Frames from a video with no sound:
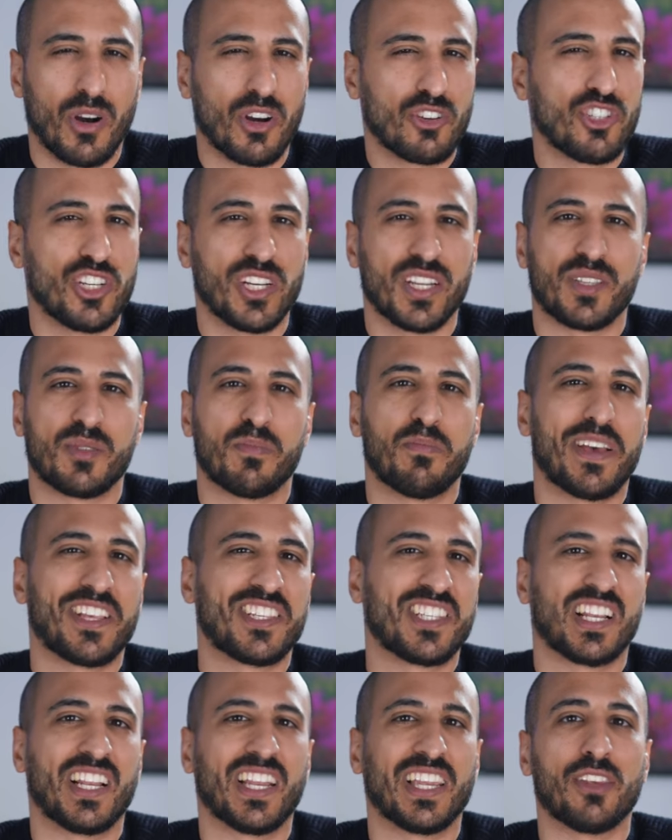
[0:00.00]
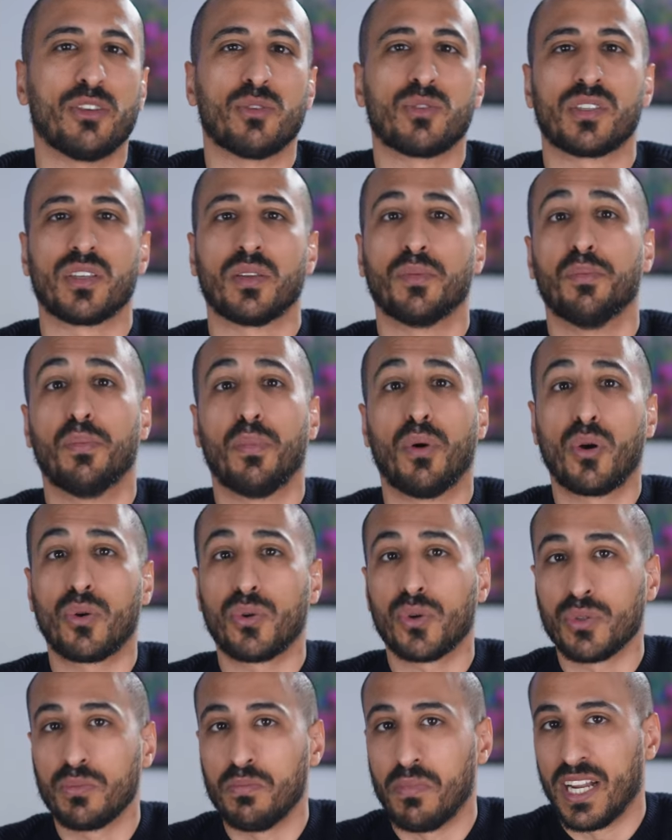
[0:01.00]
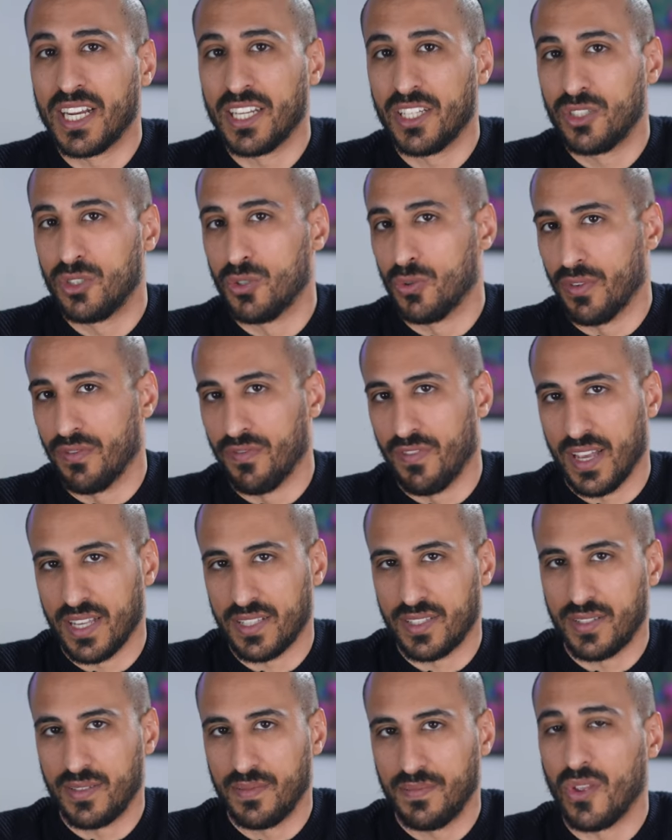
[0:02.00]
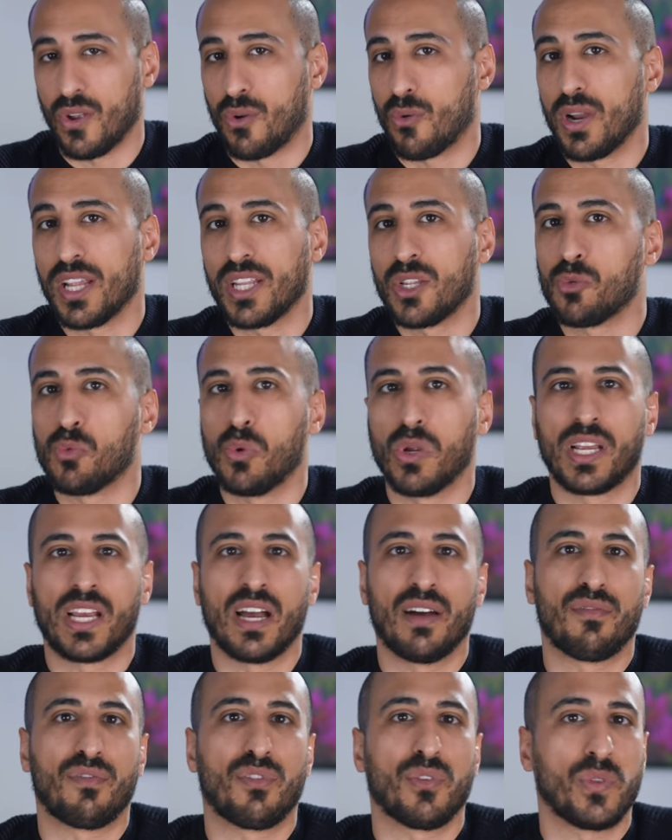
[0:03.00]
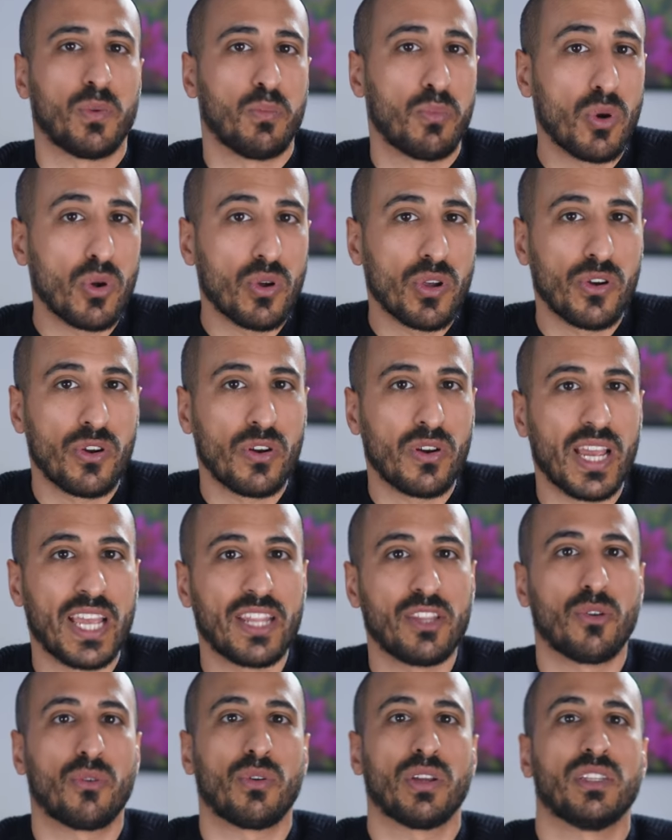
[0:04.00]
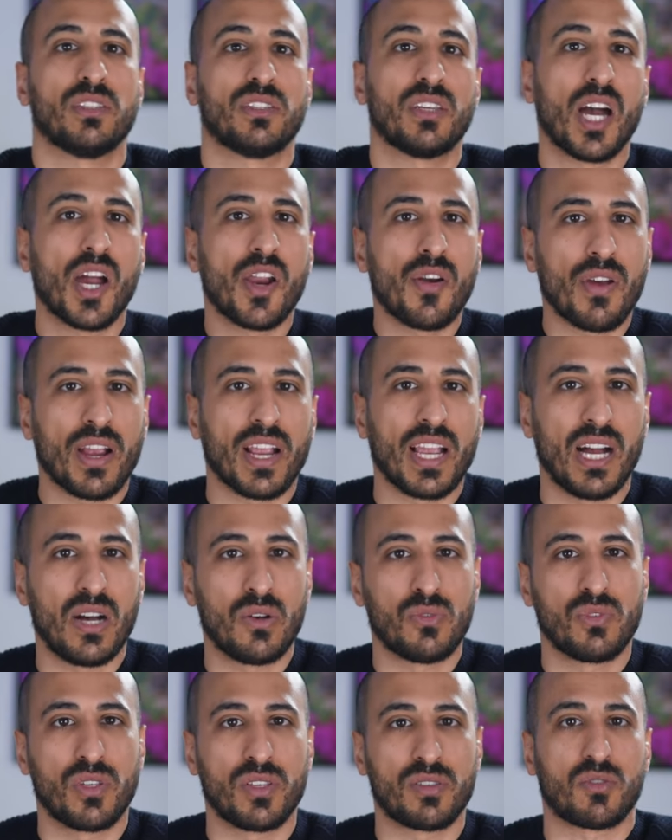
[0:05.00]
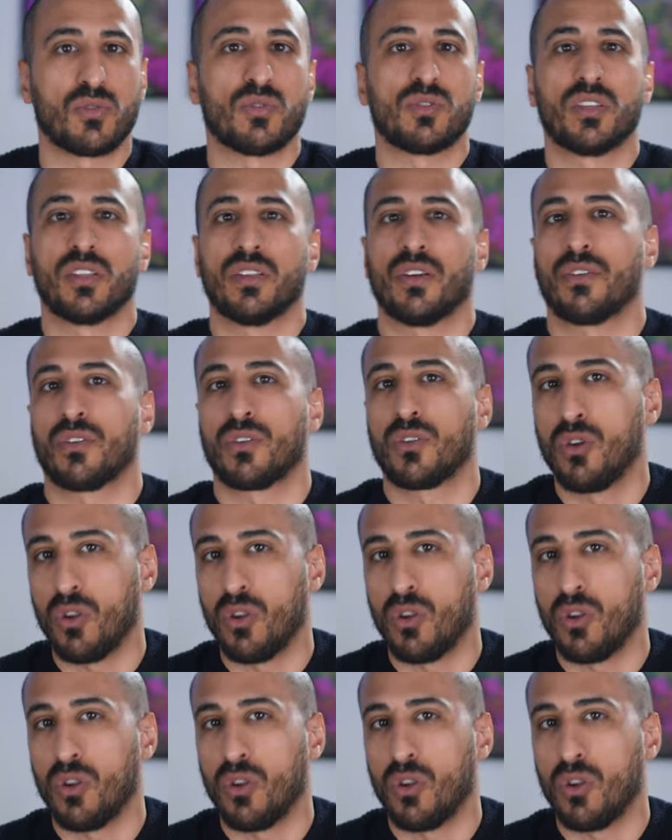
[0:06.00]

Margin is basically using borrowed money to invest. The credit will come from the broker and your entire account is considered